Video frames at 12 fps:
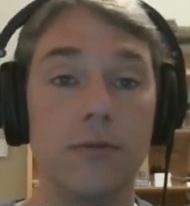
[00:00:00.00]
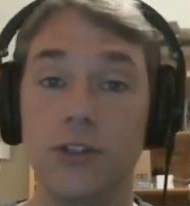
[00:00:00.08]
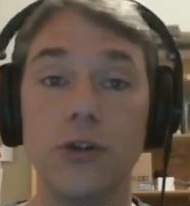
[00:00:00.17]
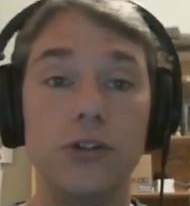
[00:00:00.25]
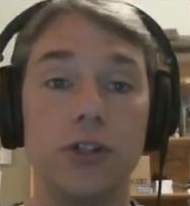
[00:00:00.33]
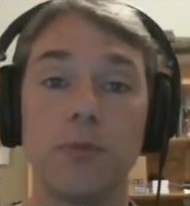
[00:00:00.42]

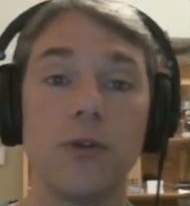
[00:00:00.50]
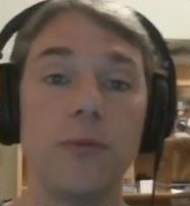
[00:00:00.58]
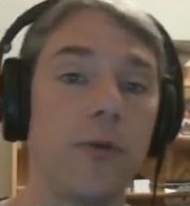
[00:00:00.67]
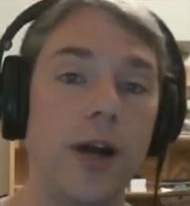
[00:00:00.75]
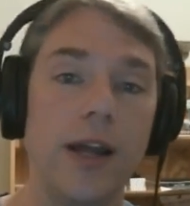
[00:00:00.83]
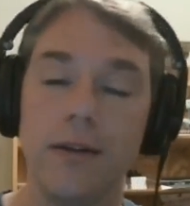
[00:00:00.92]
Dude, you blew me
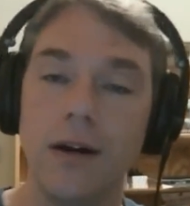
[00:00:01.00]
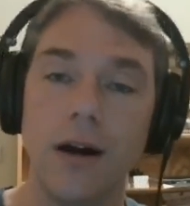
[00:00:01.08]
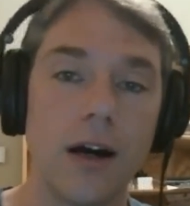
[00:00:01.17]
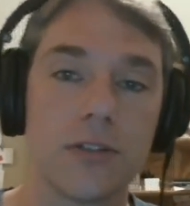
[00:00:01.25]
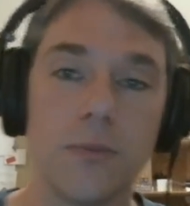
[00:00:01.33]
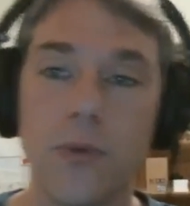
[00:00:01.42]
away.
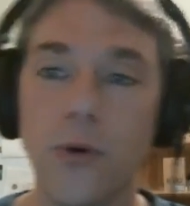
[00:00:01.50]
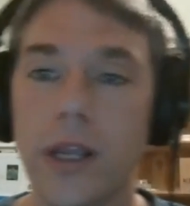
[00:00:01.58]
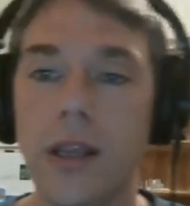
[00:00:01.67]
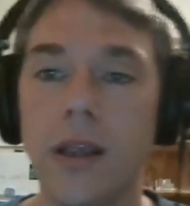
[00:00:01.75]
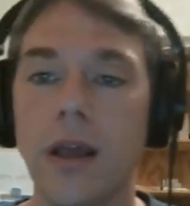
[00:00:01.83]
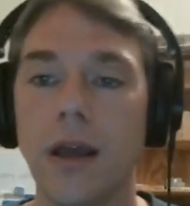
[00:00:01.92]
Awesome
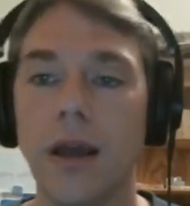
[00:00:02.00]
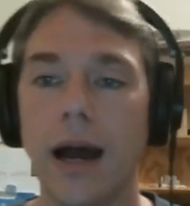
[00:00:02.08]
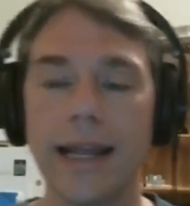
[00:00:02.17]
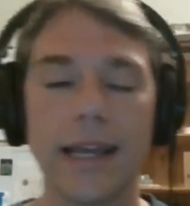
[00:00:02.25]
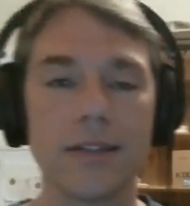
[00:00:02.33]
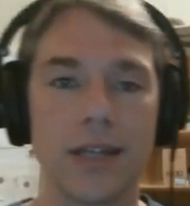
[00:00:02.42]
point.
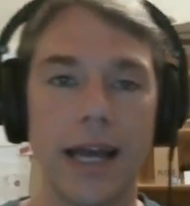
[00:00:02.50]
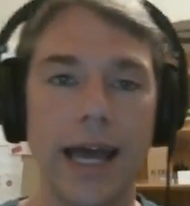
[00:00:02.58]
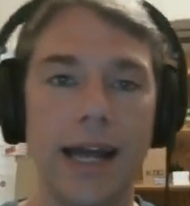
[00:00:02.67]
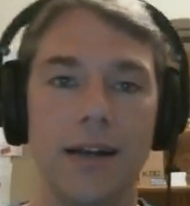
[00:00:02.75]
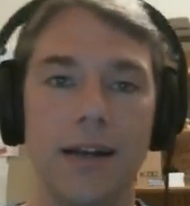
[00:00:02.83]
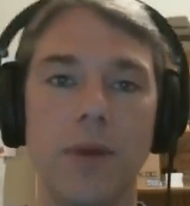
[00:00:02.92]
I guess I
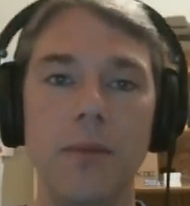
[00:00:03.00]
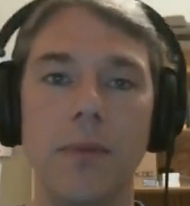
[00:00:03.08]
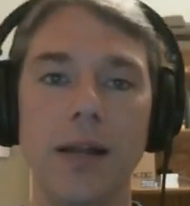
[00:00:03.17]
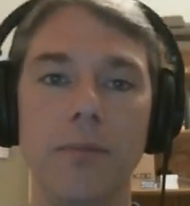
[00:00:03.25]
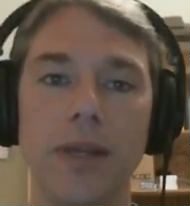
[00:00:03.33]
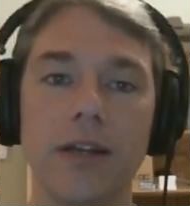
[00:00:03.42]
had it in my
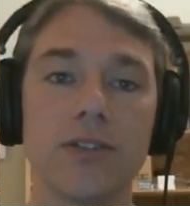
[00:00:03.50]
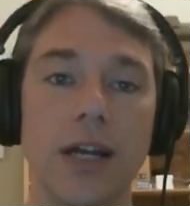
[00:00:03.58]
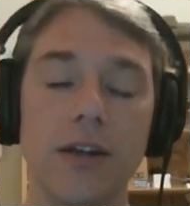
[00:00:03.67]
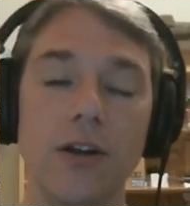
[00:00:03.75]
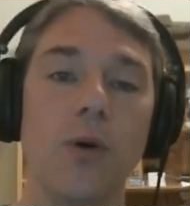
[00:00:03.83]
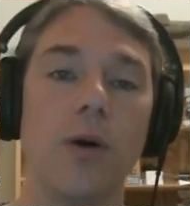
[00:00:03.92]
mind because
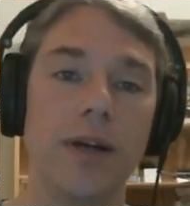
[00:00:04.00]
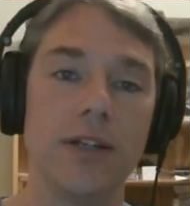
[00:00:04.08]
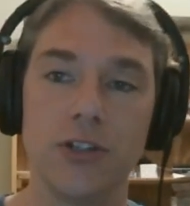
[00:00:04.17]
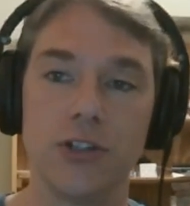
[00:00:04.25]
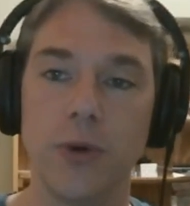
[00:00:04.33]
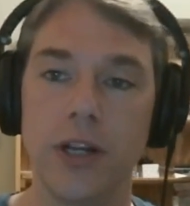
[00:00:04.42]
I know what my
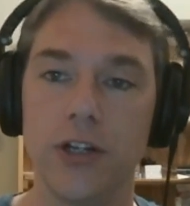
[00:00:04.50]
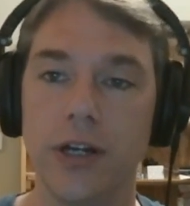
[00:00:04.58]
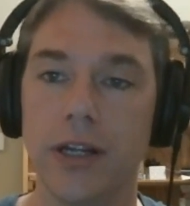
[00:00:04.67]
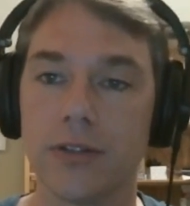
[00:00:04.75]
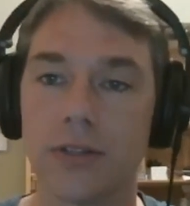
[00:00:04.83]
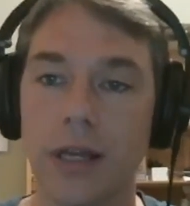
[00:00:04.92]
situation
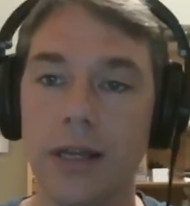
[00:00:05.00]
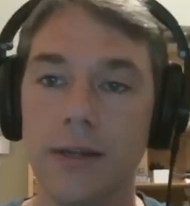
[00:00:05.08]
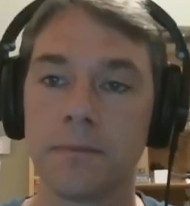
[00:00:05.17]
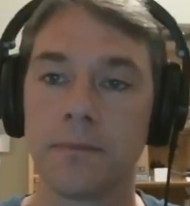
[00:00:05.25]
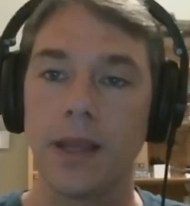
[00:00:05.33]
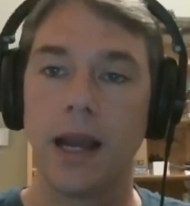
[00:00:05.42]
is.
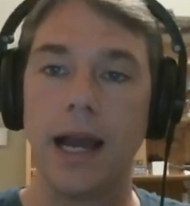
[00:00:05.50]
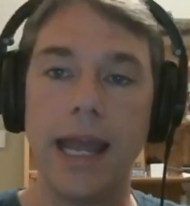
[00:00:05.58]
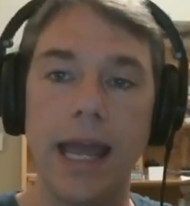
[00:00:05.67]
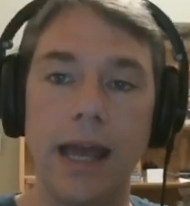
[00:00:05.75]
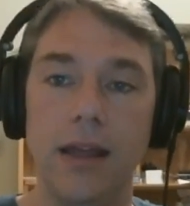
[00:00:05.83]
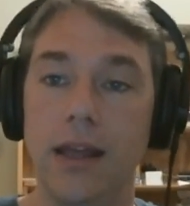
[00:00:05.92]

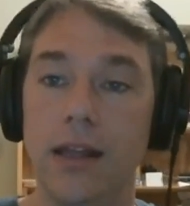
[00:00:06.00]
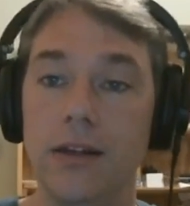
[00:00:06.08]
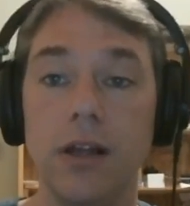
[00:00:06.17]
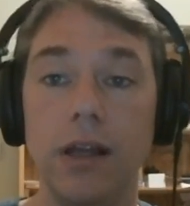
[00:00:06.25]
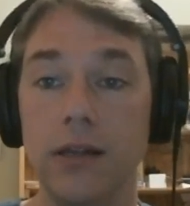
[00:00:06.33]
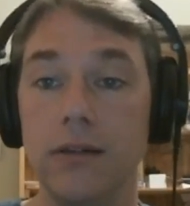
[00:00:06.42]

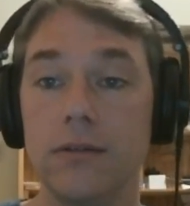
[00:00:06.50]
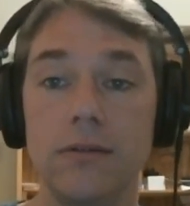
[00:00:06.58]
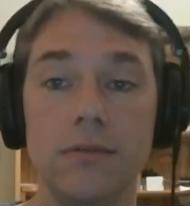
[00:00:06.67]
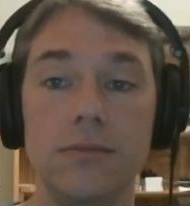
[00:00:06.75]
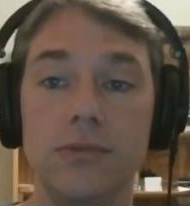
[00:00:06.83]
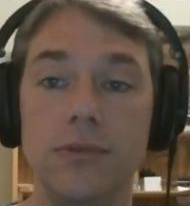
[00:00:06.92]
And
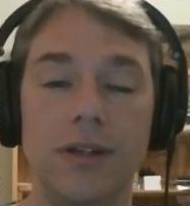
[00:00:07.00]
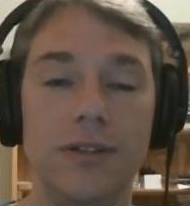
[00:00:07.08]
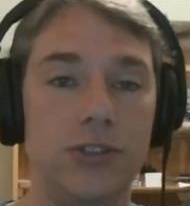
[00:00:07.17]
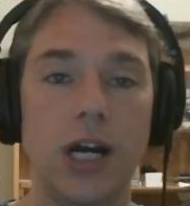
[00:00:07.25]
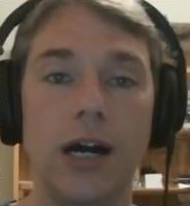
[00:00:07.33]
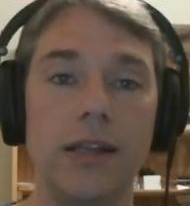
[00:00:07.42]

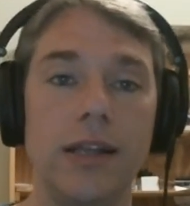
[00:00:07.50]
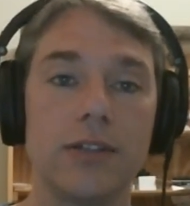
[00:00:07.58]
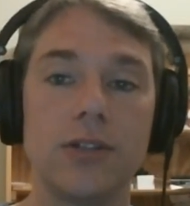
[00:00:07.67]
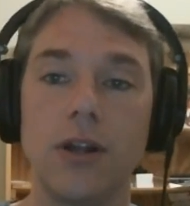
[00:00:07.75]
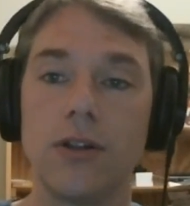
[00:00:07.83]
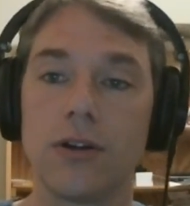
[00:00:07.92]
John,
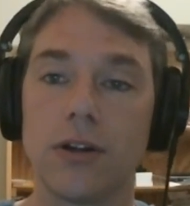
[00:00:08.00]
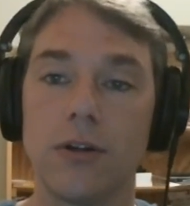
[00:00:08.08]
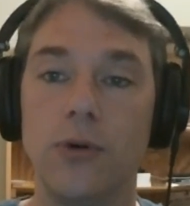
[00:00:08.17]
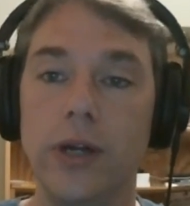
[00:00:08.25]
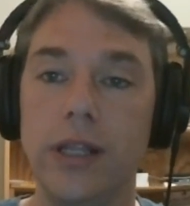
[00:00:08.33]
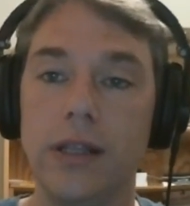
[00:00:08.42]
that's another good
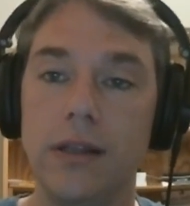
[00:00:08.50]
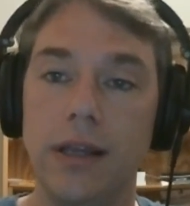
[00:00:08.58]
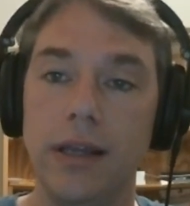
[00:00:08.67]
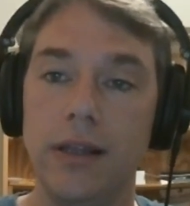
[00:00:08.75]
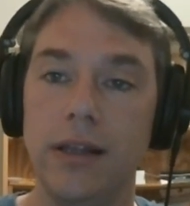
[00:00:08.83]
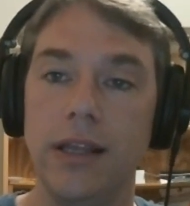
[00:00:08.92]
point.
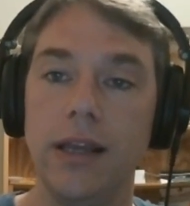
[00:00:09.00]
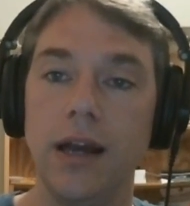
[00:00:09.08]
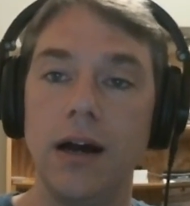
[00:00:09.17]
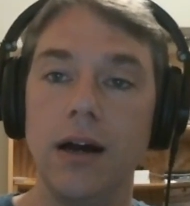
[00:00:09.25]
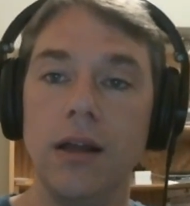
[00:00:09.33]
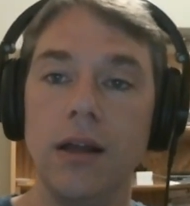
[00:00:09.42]
In
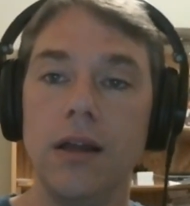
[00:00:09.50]
the